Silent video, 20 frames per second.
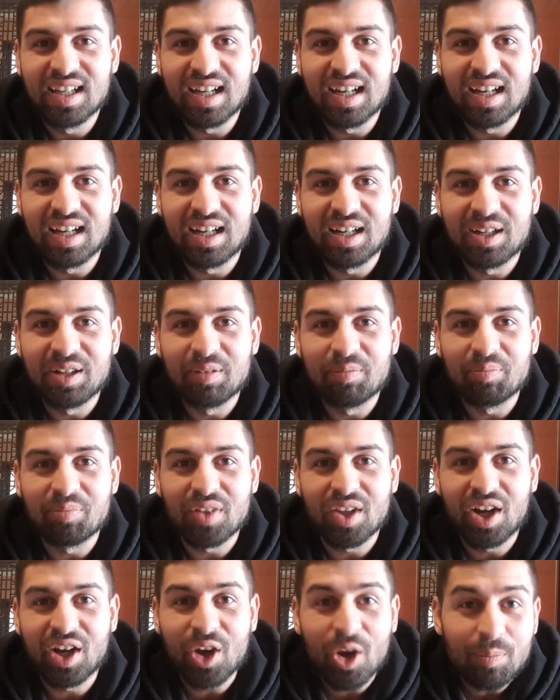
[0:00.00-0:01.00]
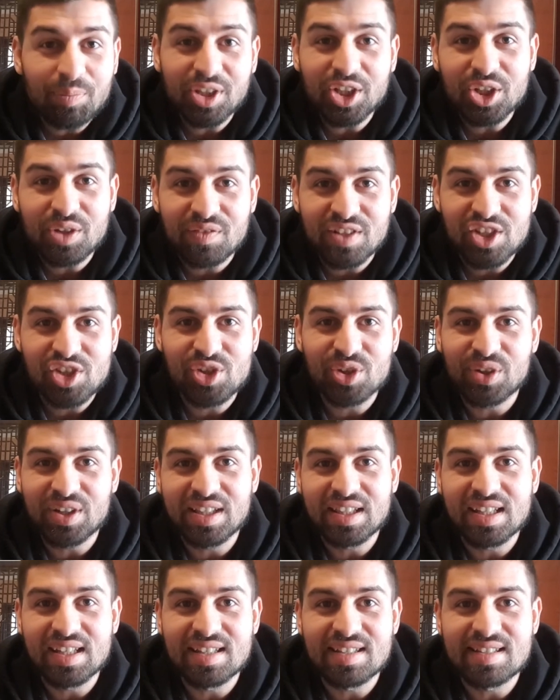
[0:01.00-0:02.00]
I hope that you've
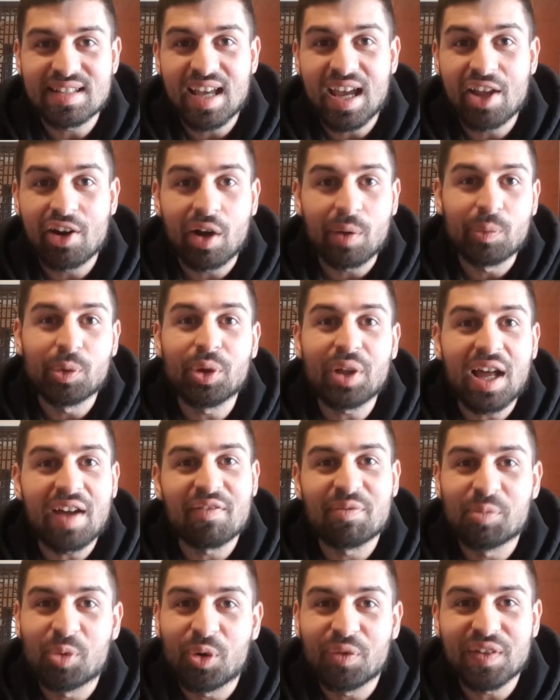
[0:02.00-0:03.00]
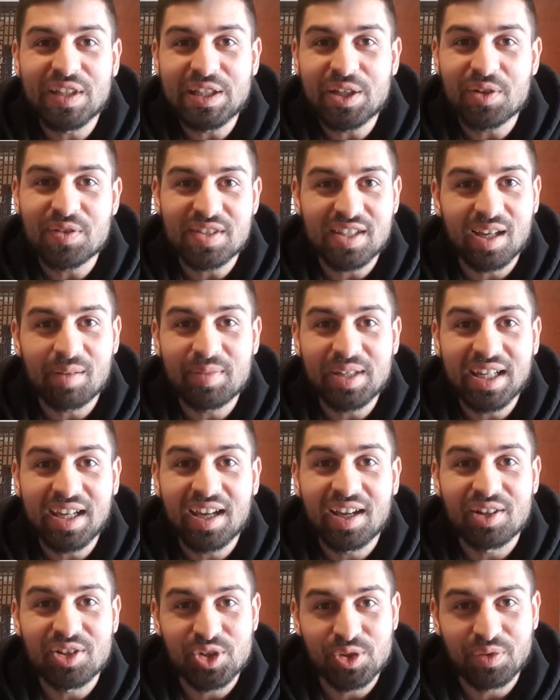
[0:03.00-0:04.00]
enjoyed this, and I will have more videos coming
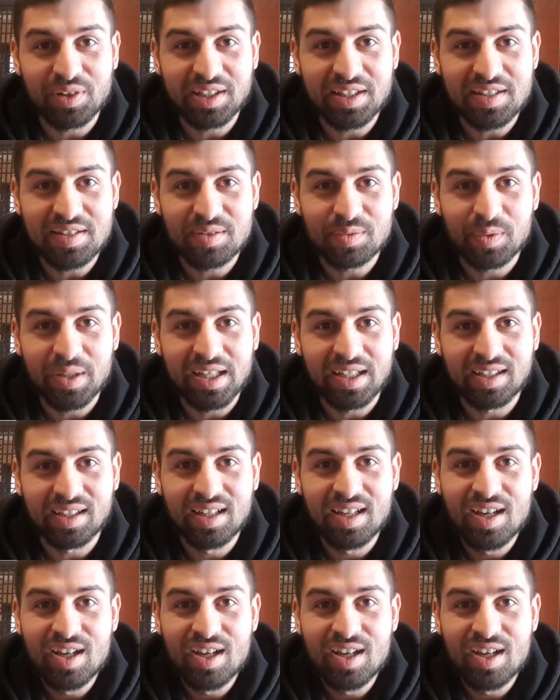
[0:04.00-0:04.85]
out during this week.